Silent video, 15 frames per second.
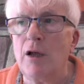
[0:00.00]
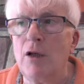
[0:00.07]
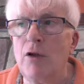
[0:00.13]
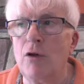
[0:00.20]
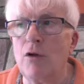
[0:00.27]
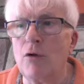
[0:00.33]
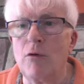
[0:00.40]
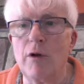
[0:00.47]

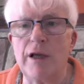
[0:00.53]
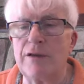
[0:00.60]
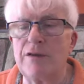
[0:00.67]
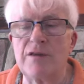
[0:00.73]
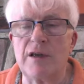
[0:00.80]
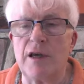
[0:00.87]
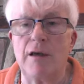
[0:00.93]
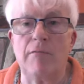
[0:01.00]
You know, let's
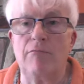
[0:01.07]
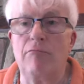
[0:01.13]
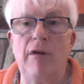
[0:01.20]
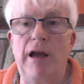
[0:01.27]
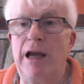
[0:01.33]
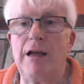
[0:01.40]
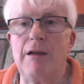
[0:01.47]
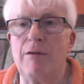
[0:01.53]
say
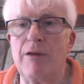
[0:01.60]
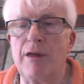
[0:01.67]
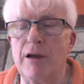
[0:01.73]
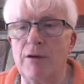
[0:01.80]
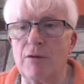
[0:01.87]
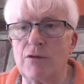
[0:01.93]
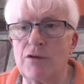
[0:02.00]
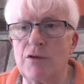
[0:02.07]

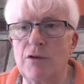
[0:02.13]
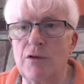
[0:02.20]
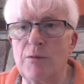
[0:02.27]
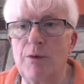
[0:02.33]
8,000